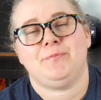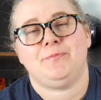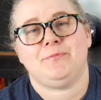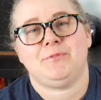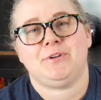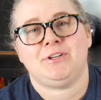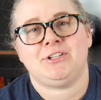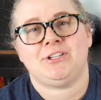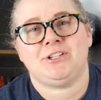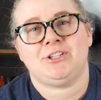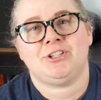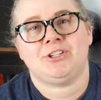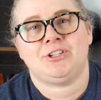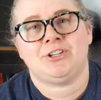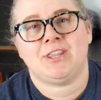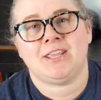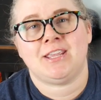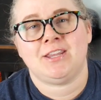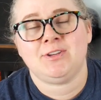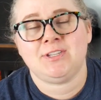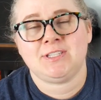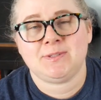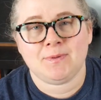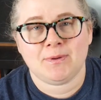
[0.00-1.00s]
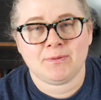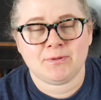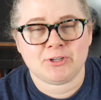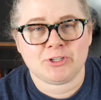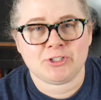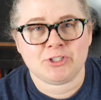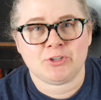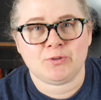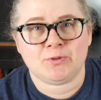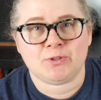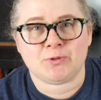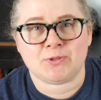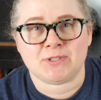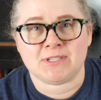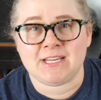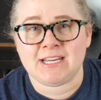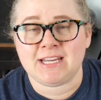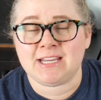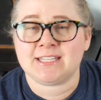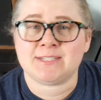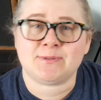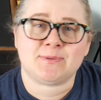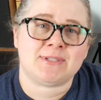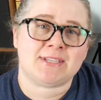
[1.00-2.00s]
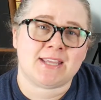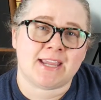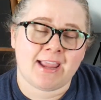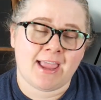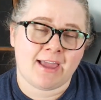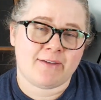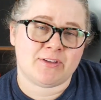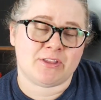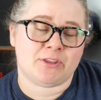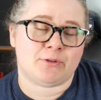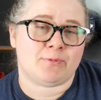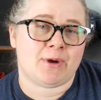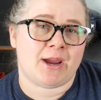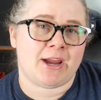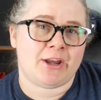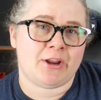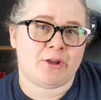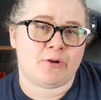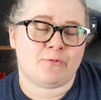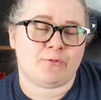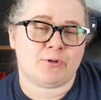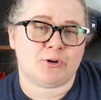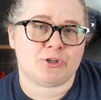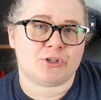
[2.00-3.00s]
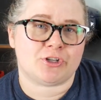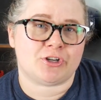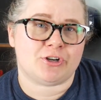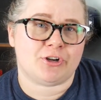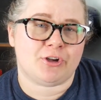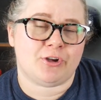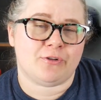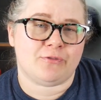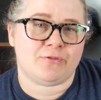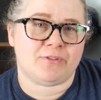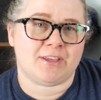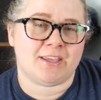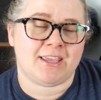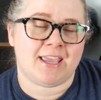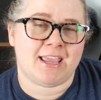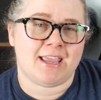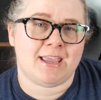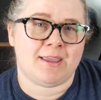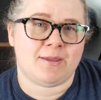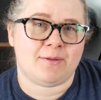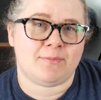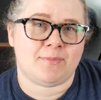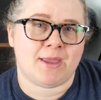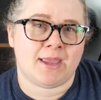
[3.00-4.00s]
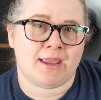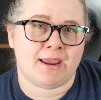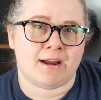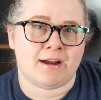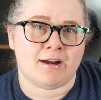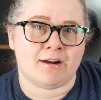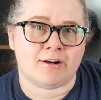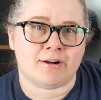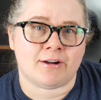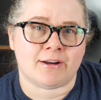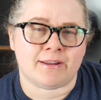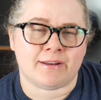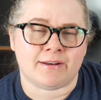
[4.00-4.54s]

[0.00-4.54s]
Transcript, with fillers: which they used to be able to do, which was neat because it was like having the radio version of the game aired,